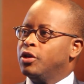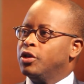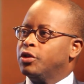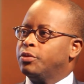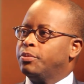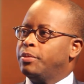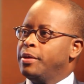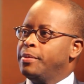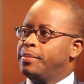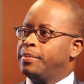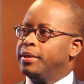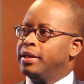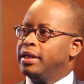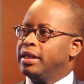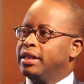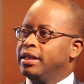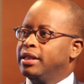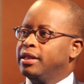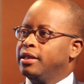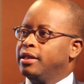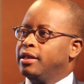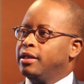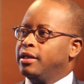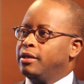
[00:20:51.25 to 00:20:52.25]
people
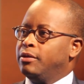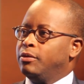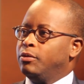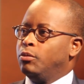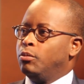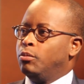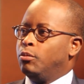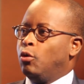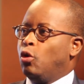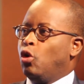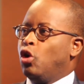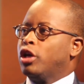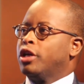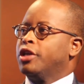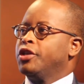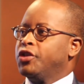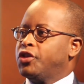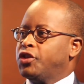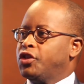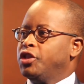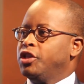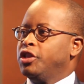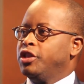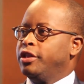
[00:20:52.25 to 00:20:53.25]
are more concerned